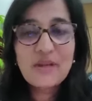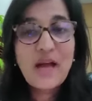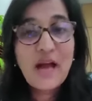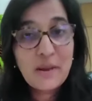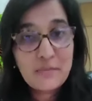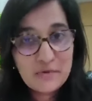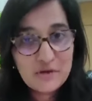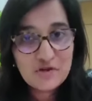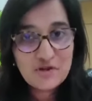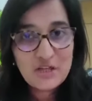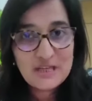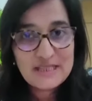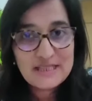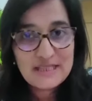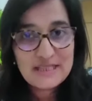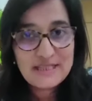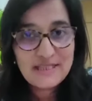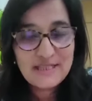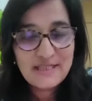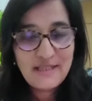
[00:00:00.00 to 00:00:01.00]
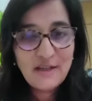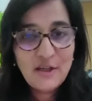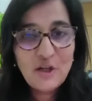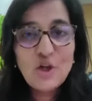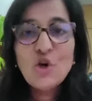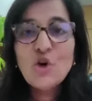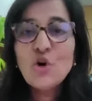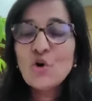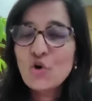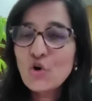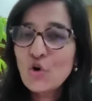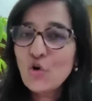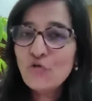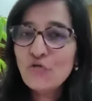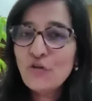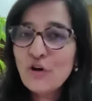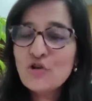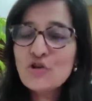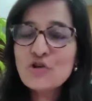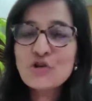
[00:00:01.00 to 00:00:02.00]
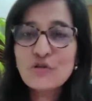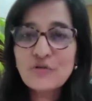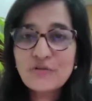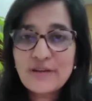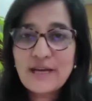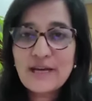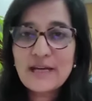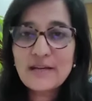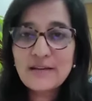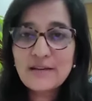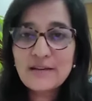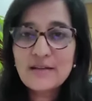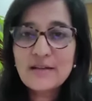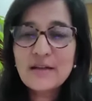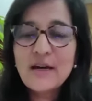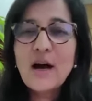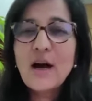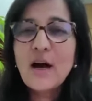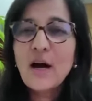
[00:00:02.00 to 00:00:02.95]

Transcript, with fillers: I'm Richa Sethi, co founder of GetLitt,